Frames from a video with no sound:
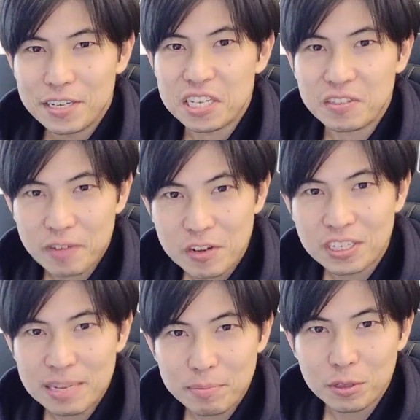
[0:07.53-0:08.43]
It's a very
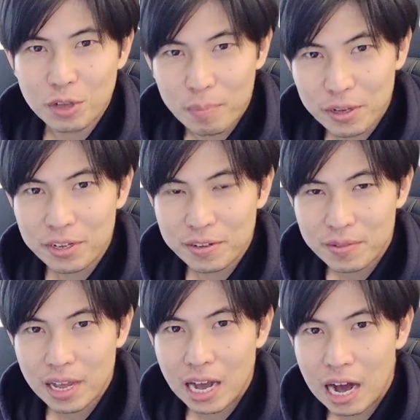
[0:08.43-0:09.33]
simple topic.
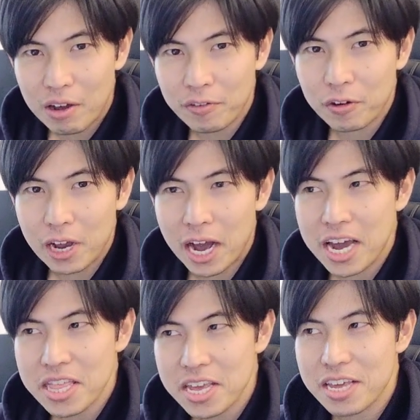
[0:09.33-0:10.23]
However,
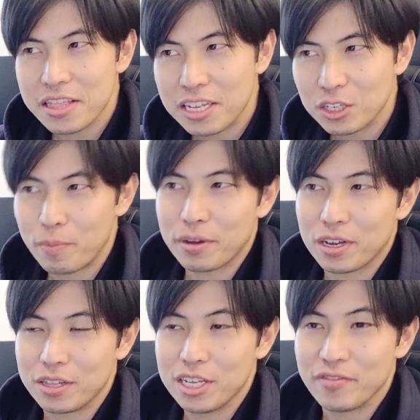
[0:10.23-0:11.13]
I think
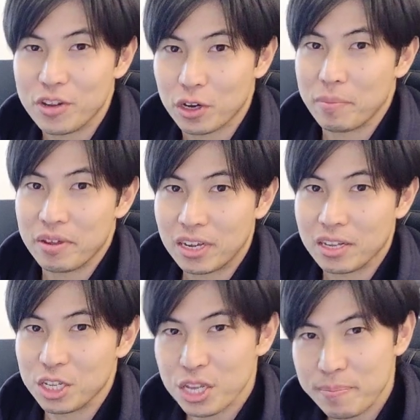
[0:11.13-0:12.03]
this video is gonna be
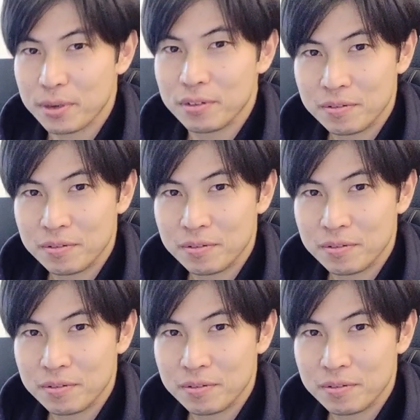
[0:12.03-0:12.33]
kind of deep,